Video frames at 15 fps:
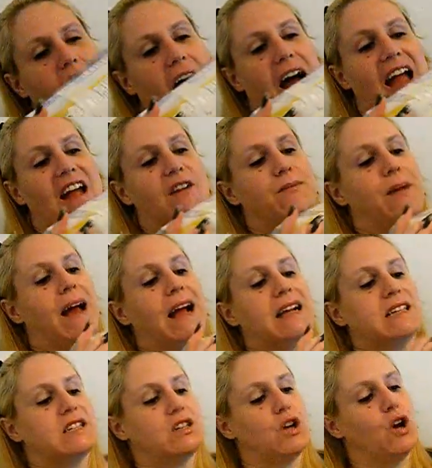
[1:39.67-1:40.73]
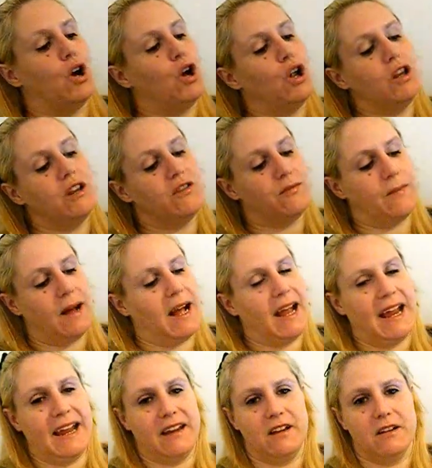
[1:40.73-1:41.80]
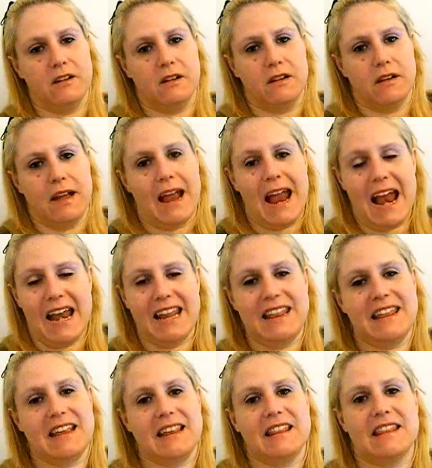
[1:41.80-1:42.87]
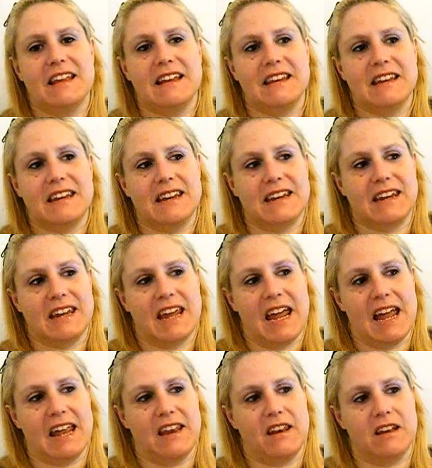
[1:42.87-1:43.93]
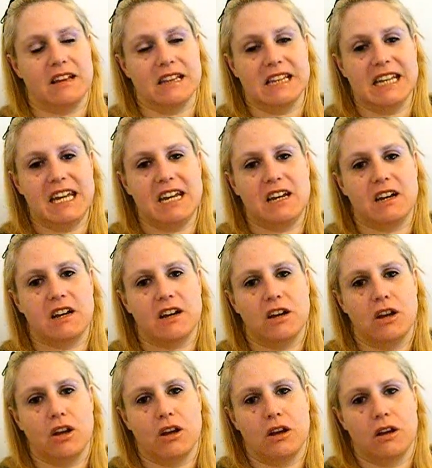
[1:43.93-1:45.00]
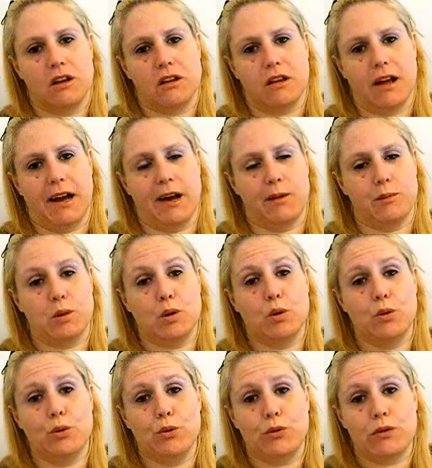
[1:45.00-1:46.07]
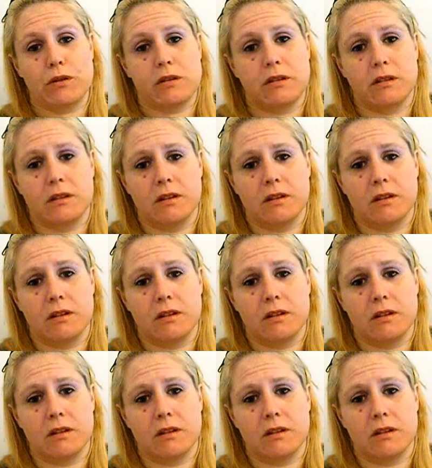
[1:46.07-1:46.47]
have packed all of my, anything that can leak, ooze,